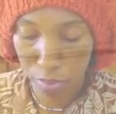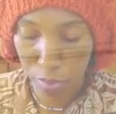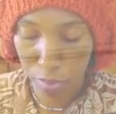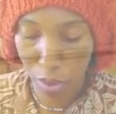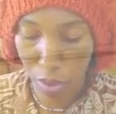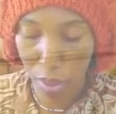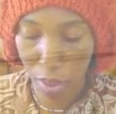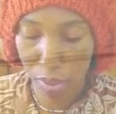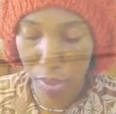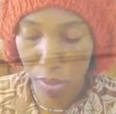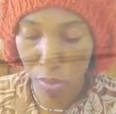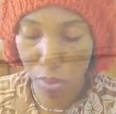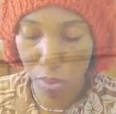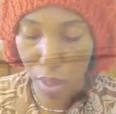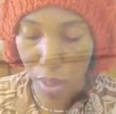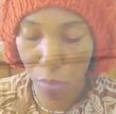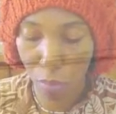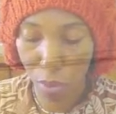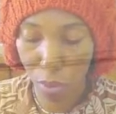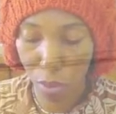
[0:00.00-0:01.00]
Alright, so
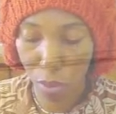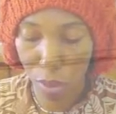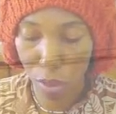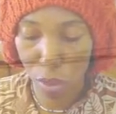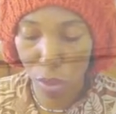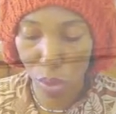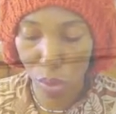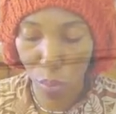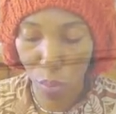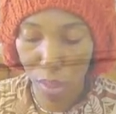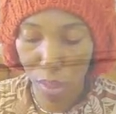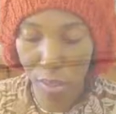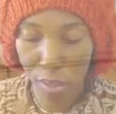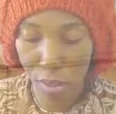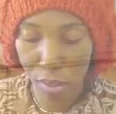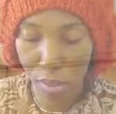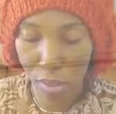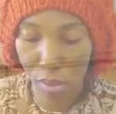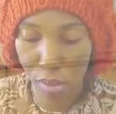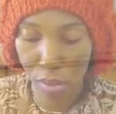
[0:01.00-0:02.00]
now we're gonna
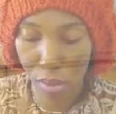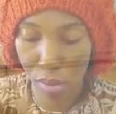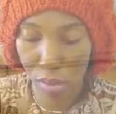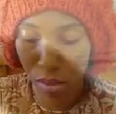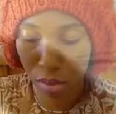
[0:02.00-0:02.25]
twist